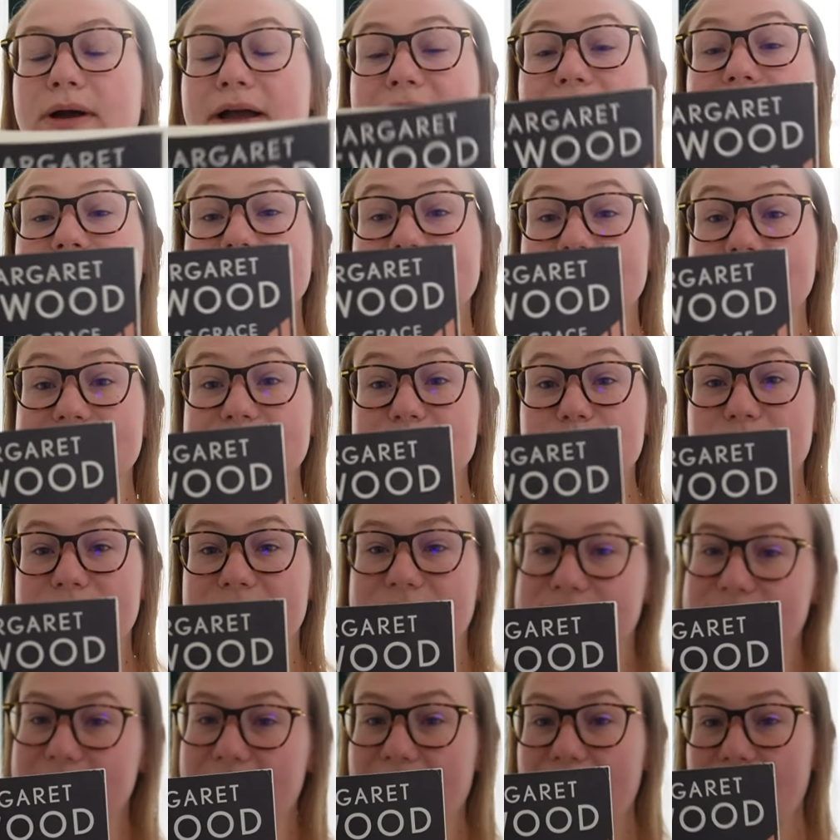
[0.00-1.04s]
I got this
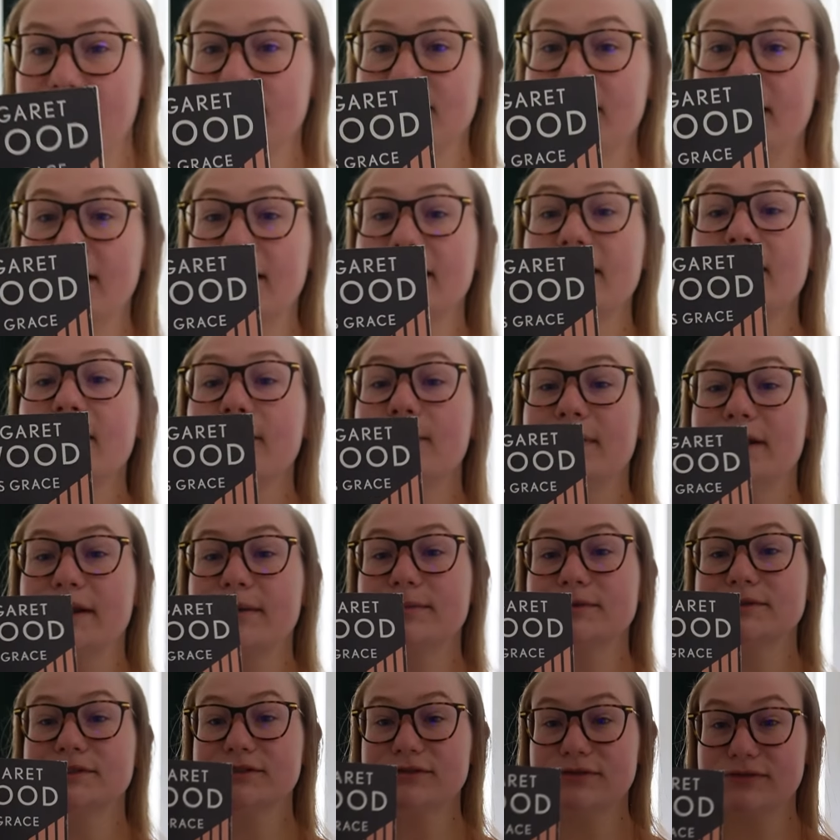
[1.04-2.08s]
because I have not been
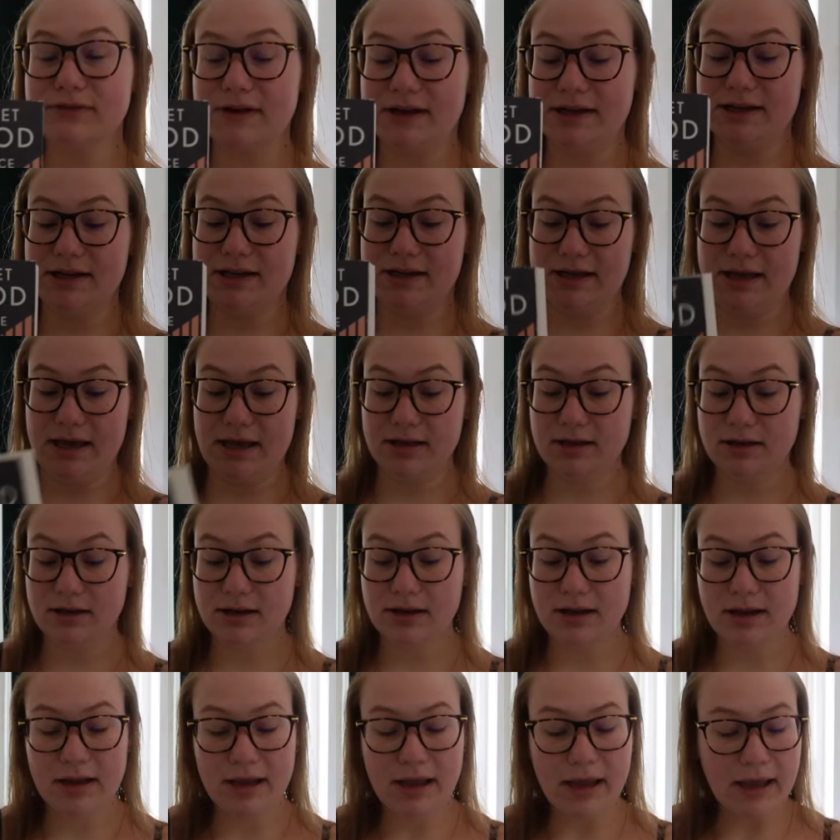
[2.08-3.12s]
able to find it yet.
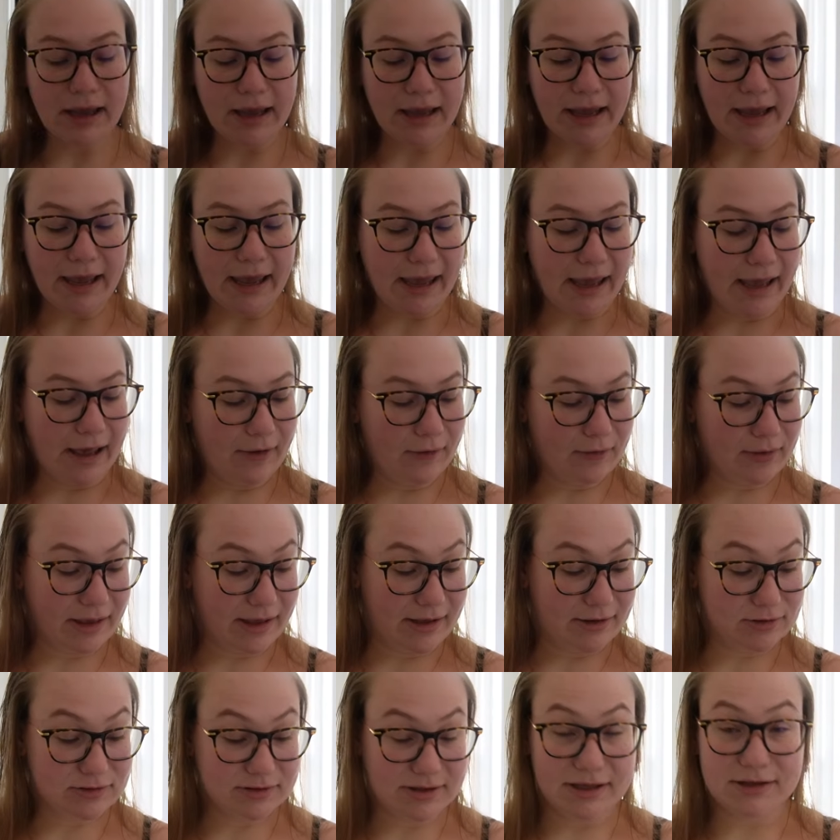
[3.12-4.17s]

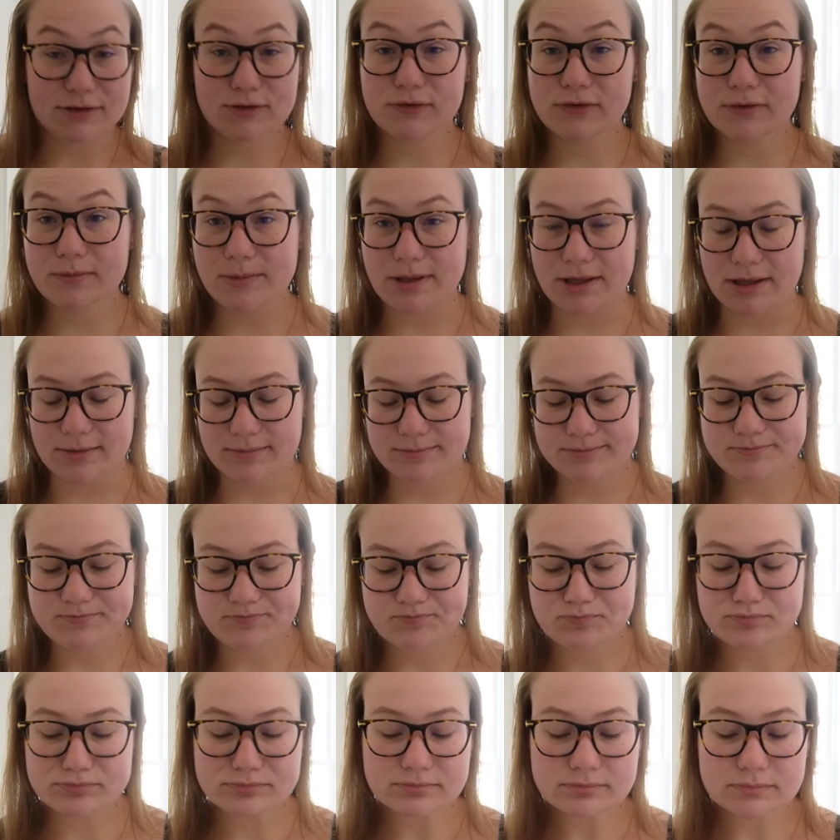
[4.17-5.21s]
Okay, so that's for me.
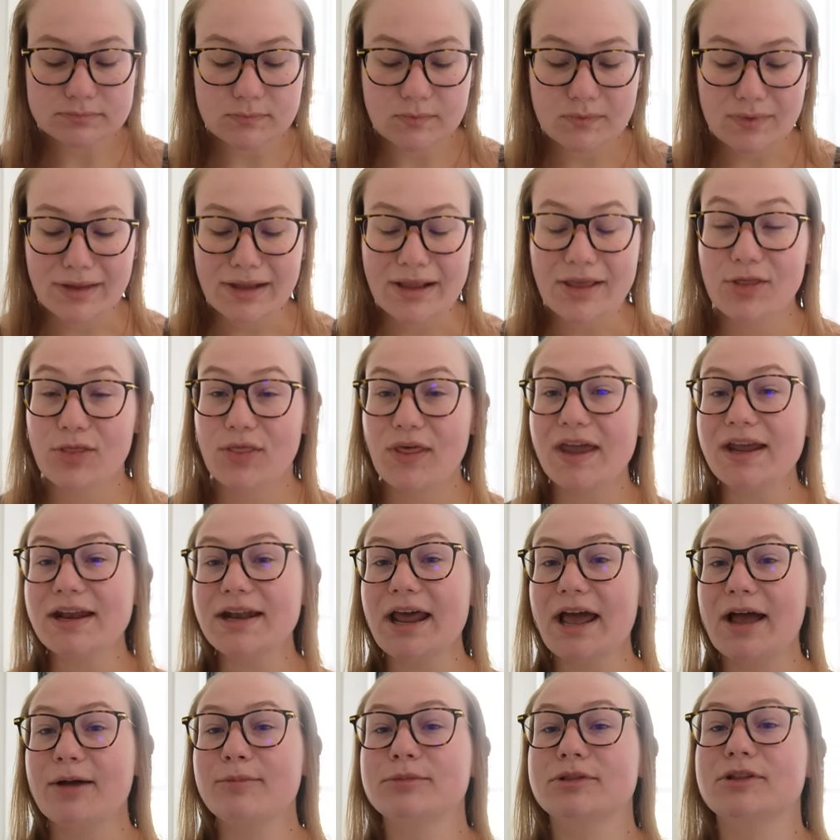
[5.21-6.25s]
Then
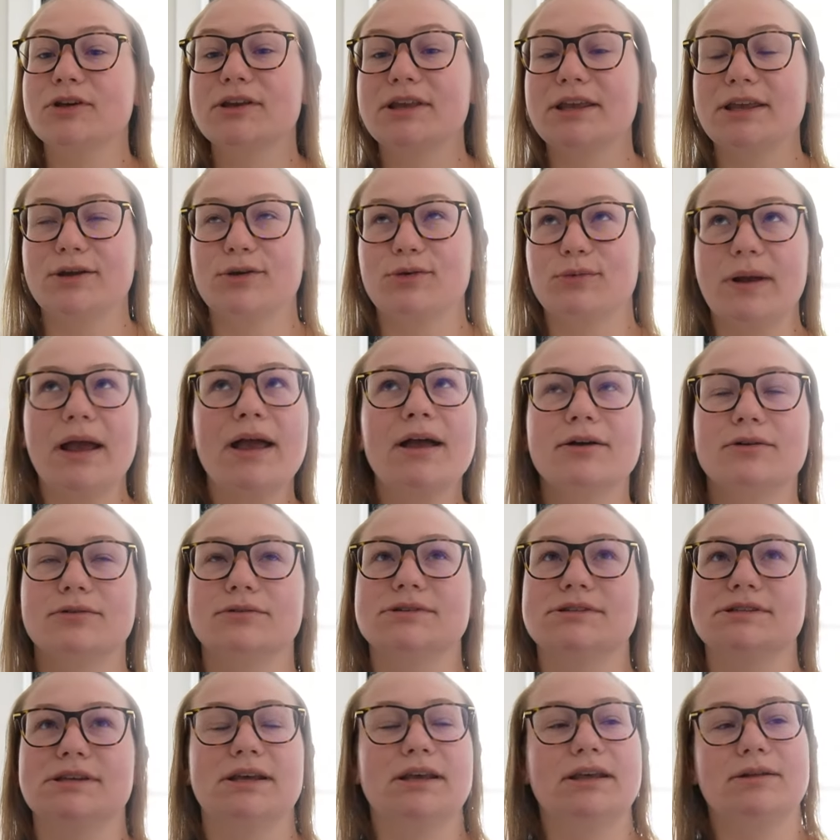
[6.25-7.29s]
I'm looking
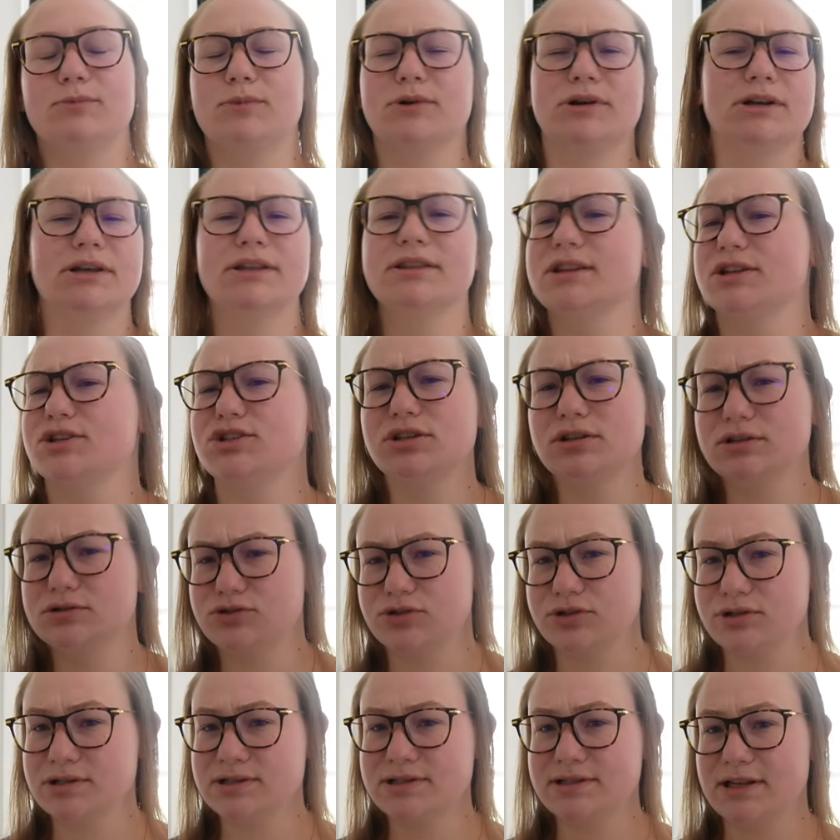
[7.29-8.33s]
around and we're in the
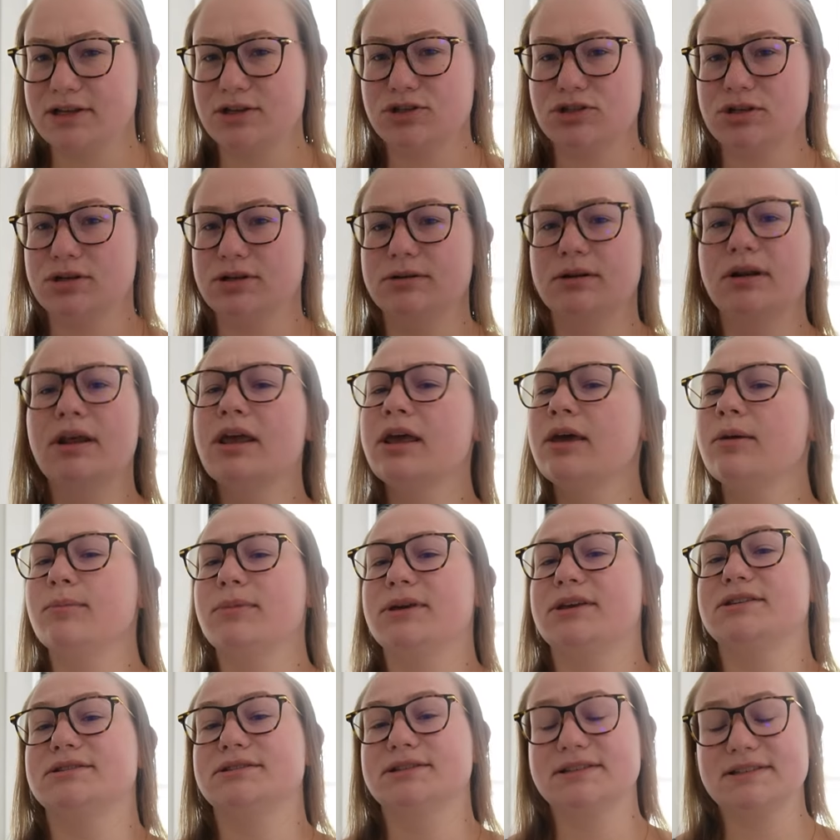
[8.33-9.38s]
children's section
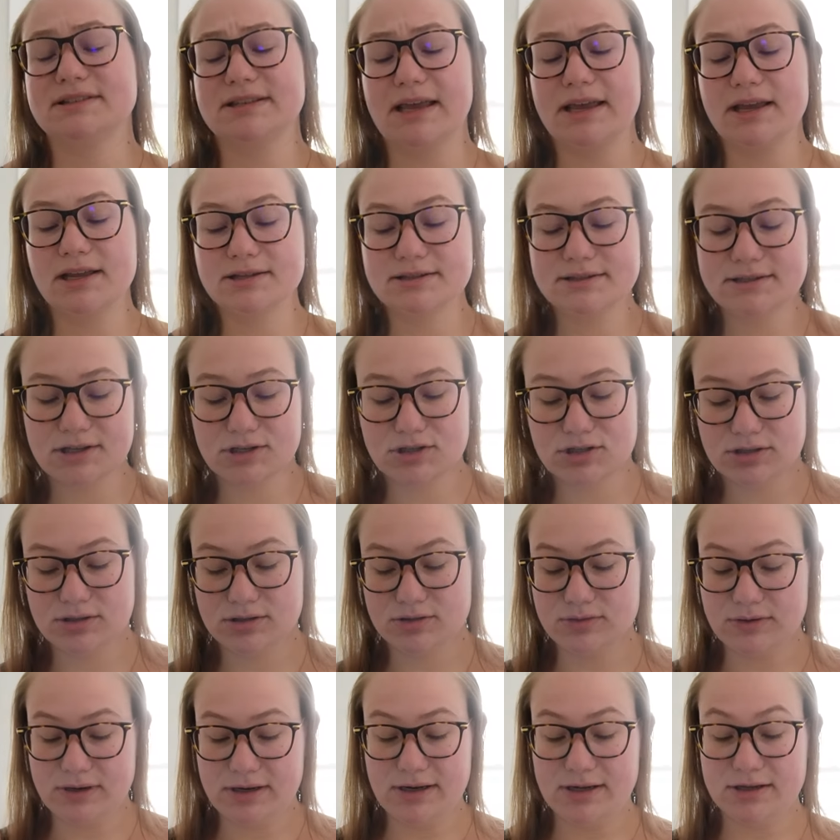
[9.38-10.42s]
because the science section
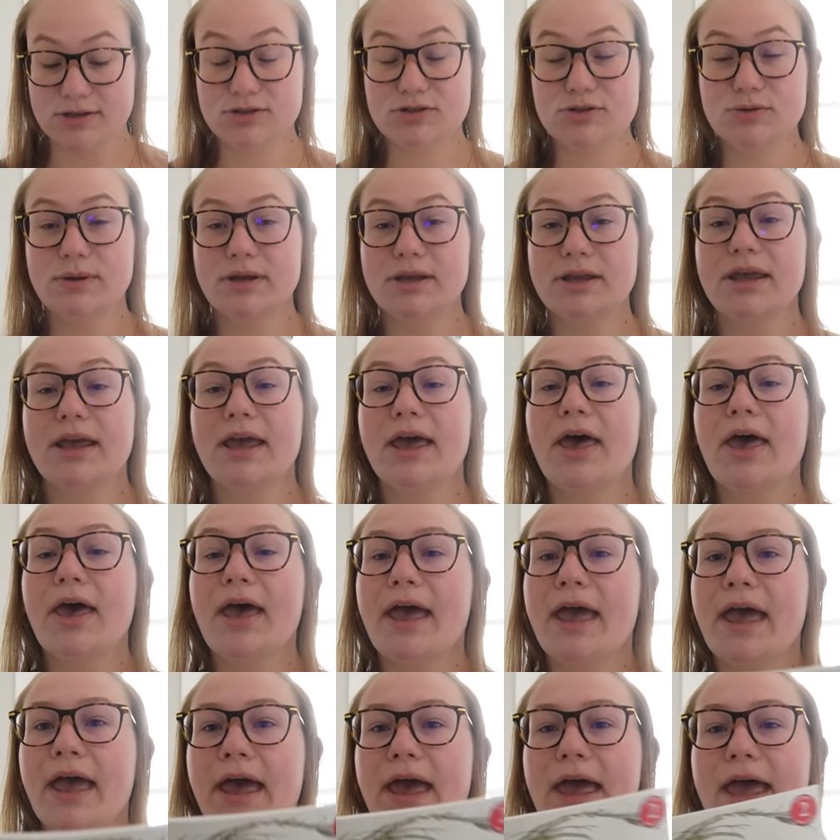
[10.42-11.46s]
is right next to it.
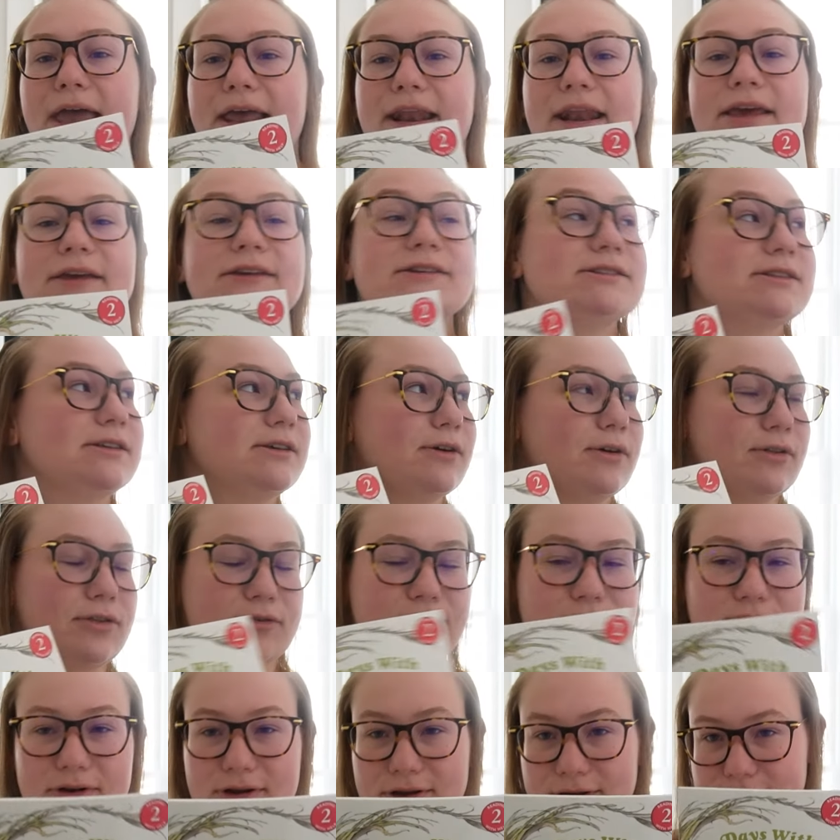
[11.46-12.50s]
And I see all the
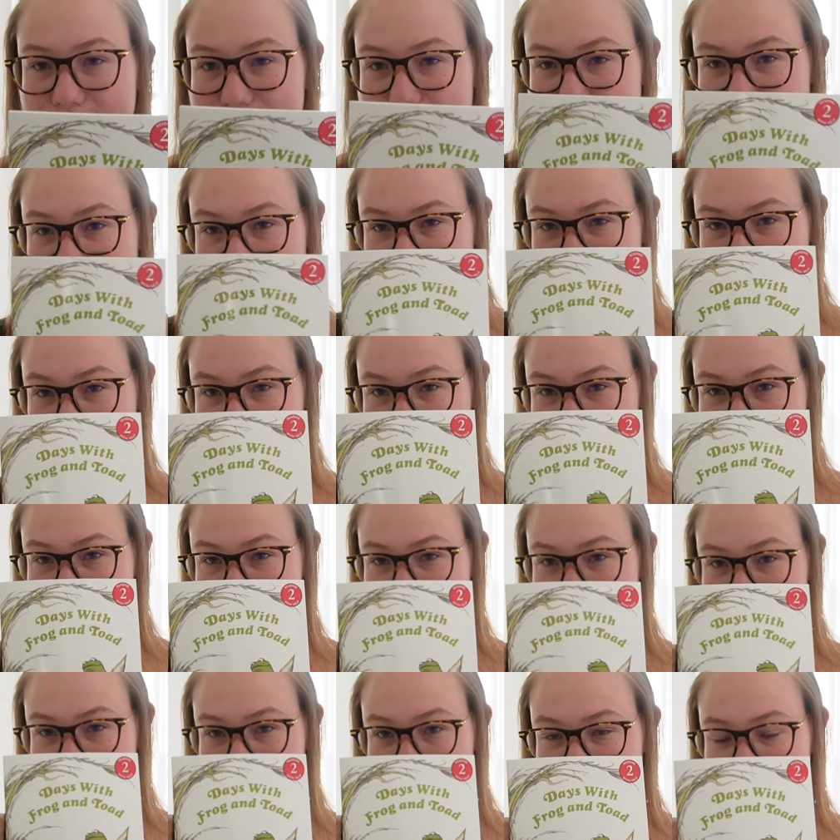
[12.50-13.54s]
Frog and Toad
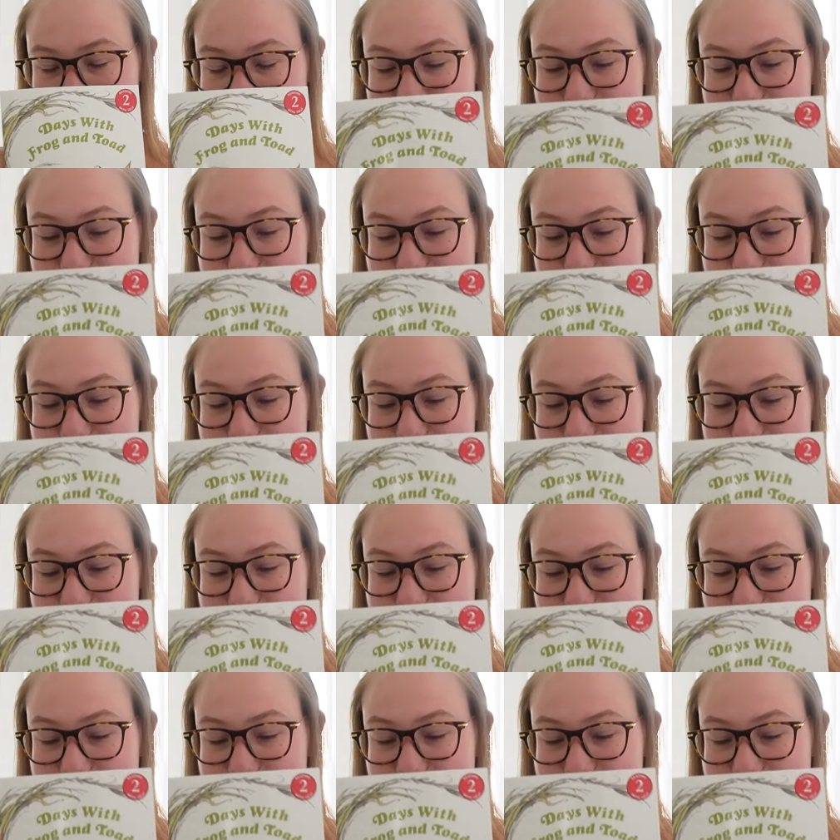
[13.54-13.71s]
books.